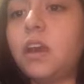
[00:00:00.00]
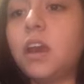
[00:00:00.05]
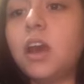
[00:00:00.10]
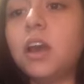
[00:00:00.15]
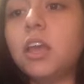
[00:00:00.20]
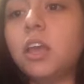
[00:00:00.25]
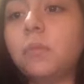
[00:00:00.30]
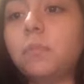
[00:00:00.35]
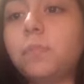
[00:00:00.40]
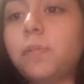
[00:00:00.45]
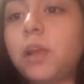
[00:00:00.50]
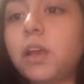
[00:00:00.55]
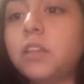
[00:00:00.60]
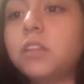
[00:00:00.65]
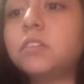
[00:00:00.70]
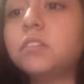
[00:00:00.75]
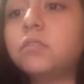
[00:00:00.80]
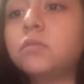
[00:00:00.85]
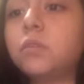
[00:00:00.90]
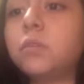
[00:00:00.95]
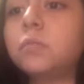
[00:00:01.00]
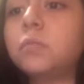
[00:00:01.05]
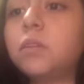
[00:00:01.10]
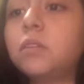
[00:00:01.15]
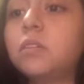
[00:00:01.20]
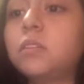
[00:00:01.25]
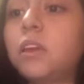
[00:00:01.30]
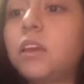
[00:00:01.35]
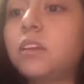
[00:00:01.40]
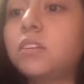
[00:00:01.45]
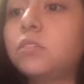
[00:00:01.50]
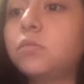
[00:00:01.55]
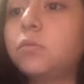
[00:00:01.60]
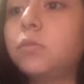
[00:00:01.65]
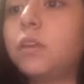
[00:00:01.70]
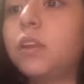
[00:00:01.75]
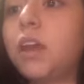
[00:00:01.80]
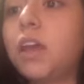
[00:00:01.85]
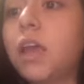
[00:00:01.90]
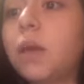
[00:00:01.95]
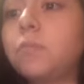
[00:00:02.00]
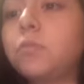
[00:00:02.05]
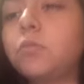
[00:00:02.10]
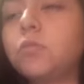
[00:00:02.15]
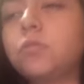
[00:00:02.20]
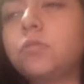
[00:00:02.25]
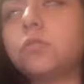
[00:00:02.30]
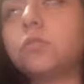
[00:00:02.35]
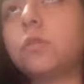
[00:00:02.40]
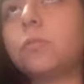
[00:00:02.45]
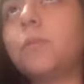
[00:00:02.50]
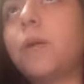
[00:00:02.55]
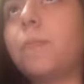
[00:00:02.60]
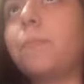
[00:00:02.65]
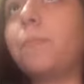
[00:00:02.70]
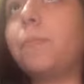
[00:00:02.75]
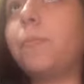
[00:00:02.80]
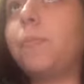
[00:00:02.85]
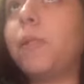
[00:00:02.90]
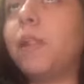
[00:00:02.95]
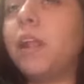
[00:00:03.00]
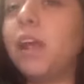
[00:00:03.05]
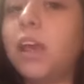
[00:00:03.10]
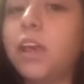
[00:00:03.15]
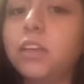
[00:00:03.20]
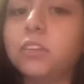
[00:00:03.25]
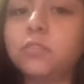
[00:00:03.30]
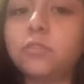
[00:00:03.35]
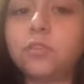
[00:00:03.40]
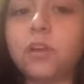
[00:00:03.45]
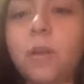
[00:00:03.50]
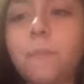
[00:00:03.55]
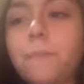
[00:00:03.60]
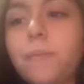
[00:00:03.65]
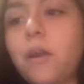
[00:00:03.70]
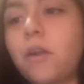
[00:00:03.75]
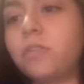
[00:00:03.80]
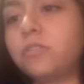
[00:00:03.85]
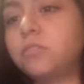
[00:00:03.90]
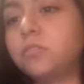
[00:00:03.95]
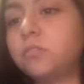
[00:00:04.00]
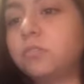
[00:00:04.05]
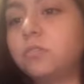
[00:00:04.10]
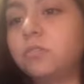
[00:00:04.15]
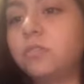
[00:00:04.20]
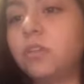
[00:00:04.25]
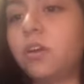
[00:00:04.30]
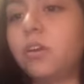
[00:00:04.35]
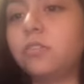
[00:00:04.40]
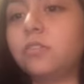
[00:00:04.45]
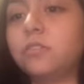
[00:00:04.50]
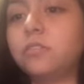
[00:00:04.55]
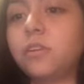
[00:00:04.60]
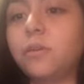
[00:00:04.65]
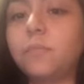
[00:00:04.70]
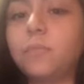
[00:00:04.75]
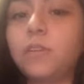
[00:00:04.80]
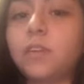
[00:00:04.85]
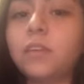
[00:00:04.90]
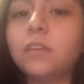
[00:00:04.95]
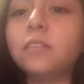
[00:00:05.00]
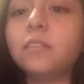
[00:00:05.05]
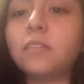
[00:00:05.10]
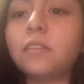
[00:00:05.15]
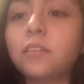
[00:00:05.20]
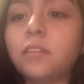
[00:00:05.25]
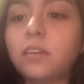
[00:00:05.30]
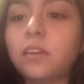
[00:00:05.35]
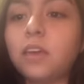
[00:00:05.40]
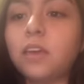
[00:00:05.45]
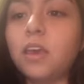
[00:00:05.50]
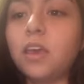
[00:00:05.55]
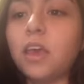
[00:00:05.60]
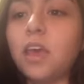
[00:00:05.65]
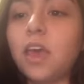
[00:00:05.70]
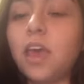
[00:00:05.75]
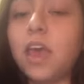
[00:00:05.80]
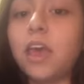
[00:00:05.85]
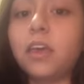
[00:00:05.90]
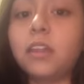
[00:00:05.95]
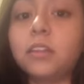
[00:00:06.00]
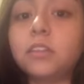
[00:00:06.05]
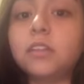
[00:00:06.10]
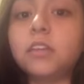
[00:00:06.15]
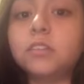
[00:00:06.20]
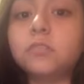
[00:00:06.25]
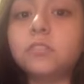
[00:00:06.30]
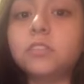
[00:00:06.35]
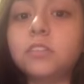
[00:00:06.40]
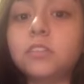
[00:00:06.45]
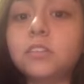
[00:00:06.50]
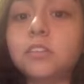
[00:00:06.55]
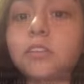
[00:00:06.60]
I apply descriptive text when I have to describe a place or a person or something, and here's an